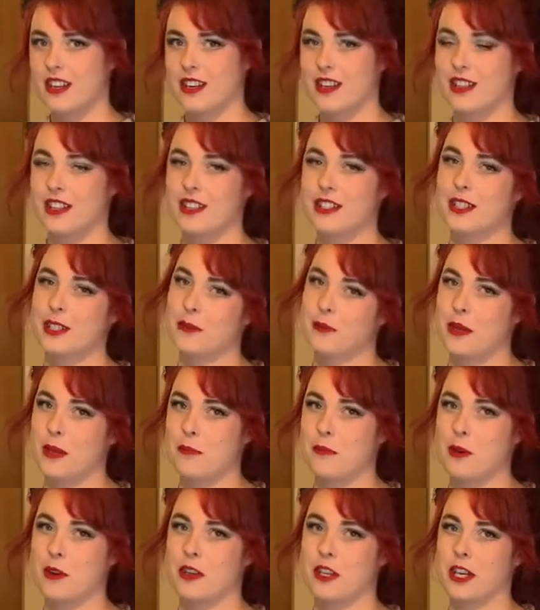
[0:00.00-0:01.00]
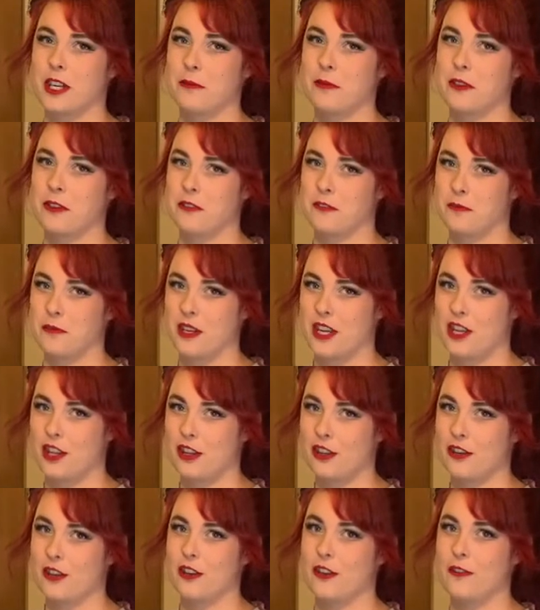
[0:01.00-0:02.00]
This is my mock-up of my
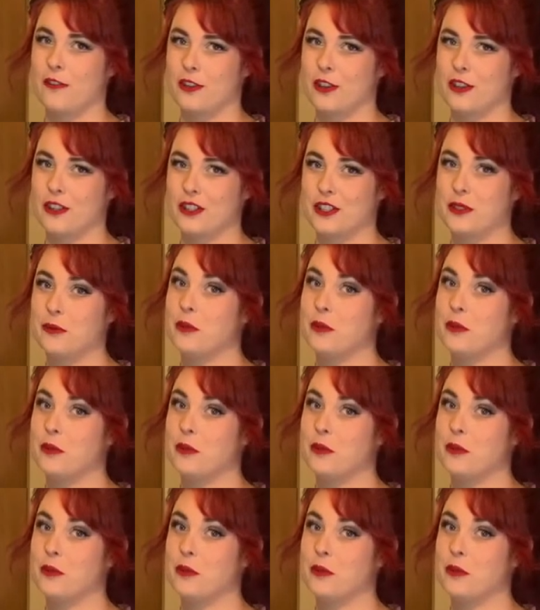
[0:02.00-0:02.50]
third version,